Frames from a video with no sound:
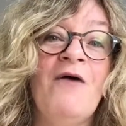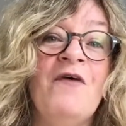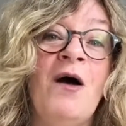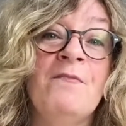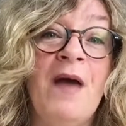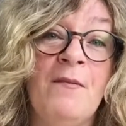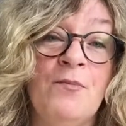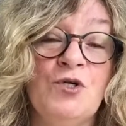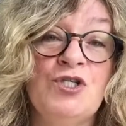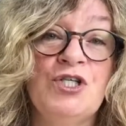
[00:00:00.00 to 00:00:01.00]
have a
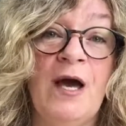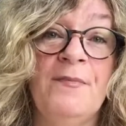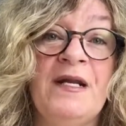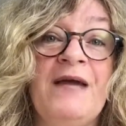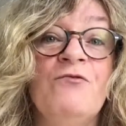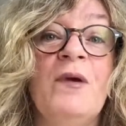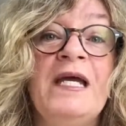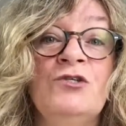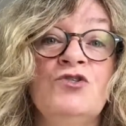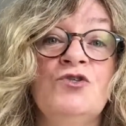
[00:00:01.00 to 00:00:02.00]
membership, and I've
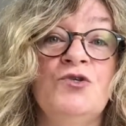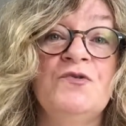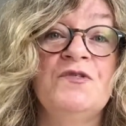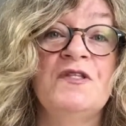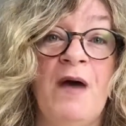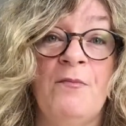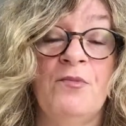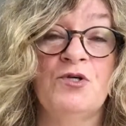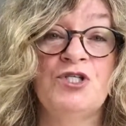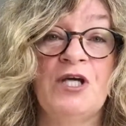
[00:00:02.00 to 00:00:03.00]
reintroduced the
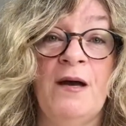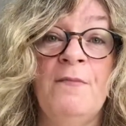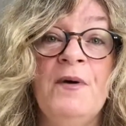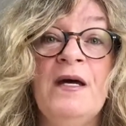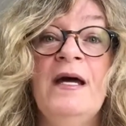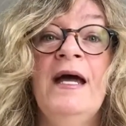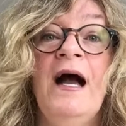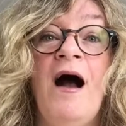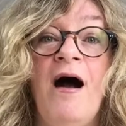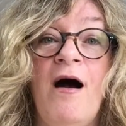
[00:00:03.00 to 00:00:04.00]
membership.
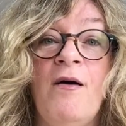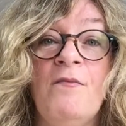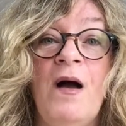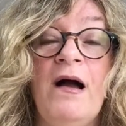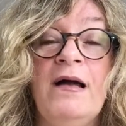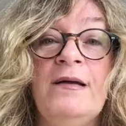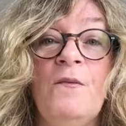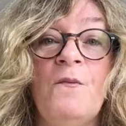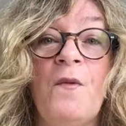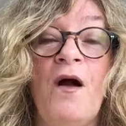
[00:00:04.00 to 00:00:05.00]

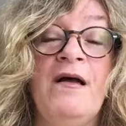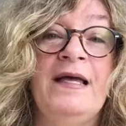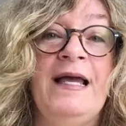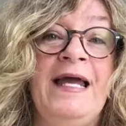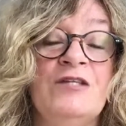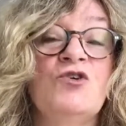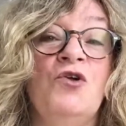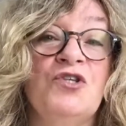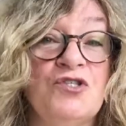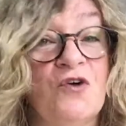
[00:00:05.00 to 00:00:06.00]
And it's
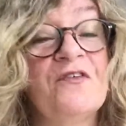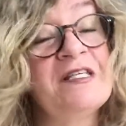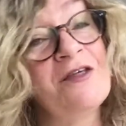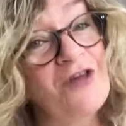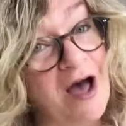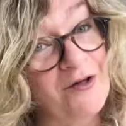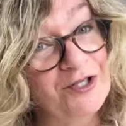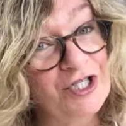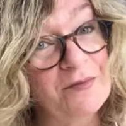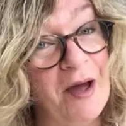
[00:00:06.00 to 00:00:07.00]
called the Surface
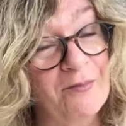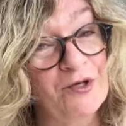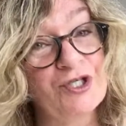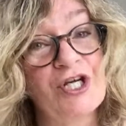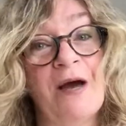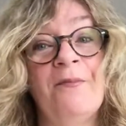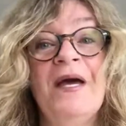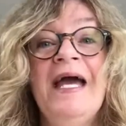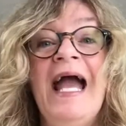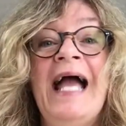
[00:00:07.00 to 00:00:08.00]
Anthology membership.
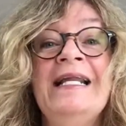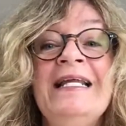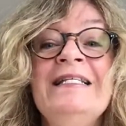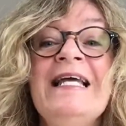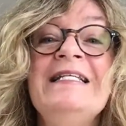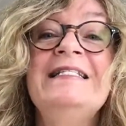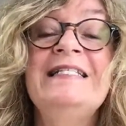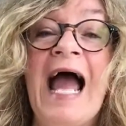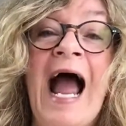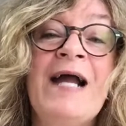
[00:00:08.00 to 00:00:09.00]
And it is
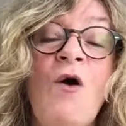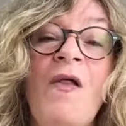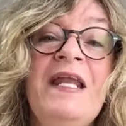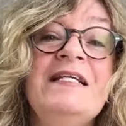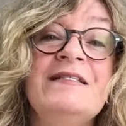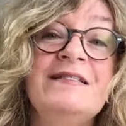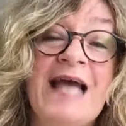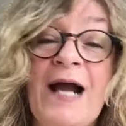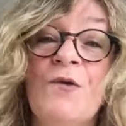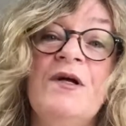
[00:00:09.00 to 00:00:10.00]
I call it a
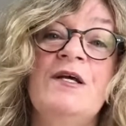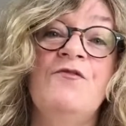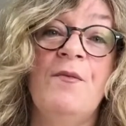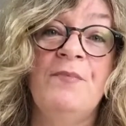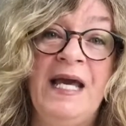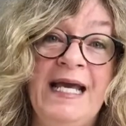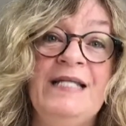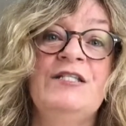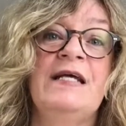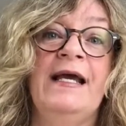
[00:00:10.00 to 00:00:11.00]
decorative
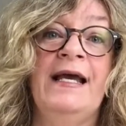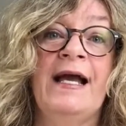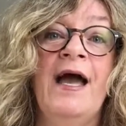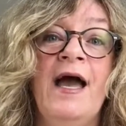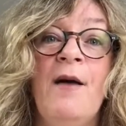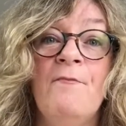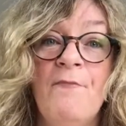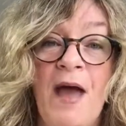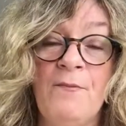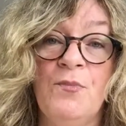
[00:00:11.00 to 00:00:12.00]
painting
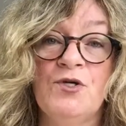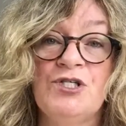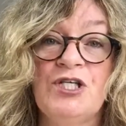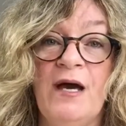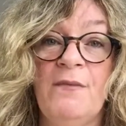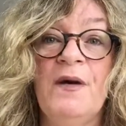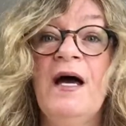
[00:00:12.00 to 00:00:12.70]
membership.